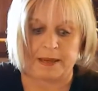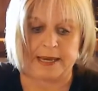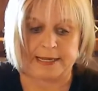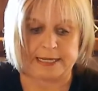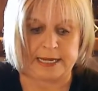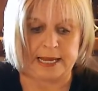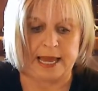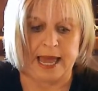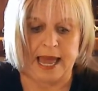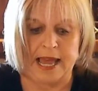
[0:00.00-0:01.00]

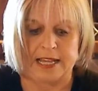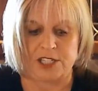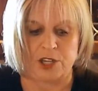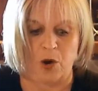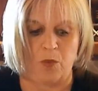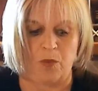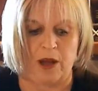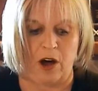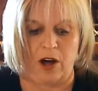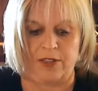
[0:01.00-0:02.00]
minute. So
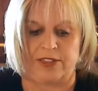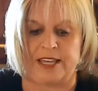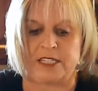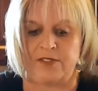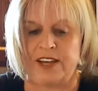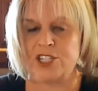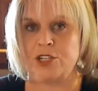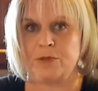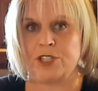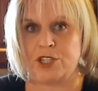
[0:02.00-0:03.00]
these
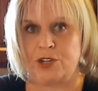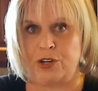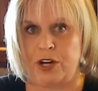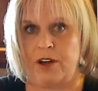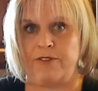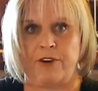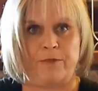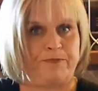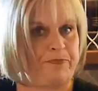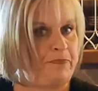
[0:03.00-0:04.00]
vegetables cook
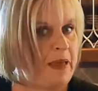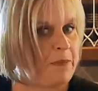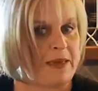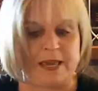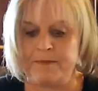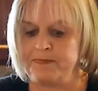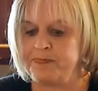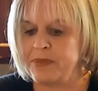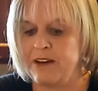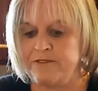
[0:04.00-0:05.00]
for maybe
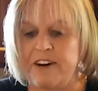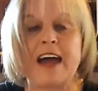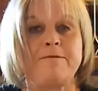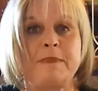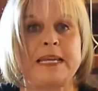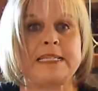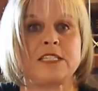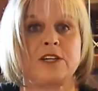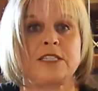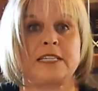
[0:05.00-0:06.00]
5 minutes
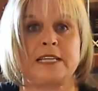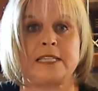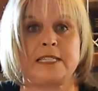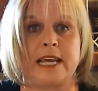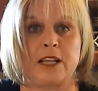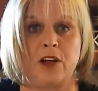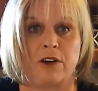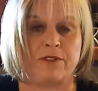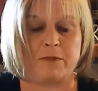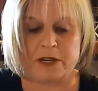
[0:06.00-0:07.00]
because it doesn't take
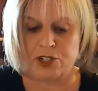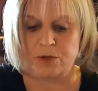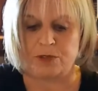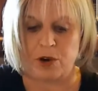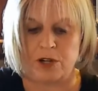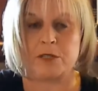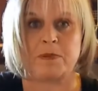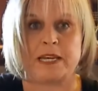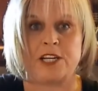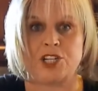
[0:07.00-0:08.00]
long for mushrooms or
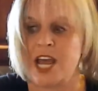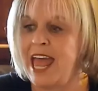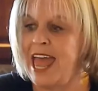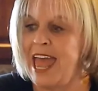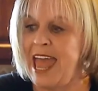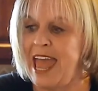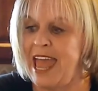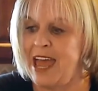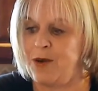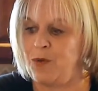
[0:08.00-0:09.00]
spinach.
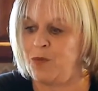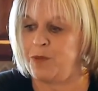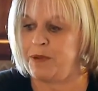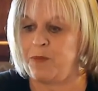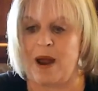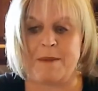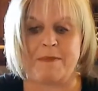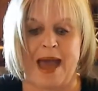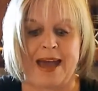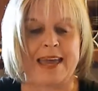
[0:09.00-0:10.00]
And we'll be right
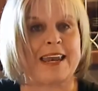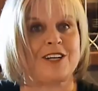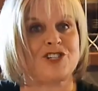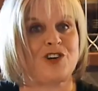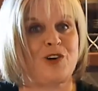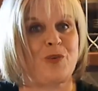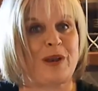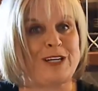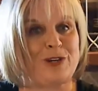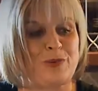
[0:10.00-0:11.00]
back and I'll show you what
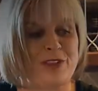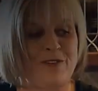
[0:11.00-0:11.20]
I do with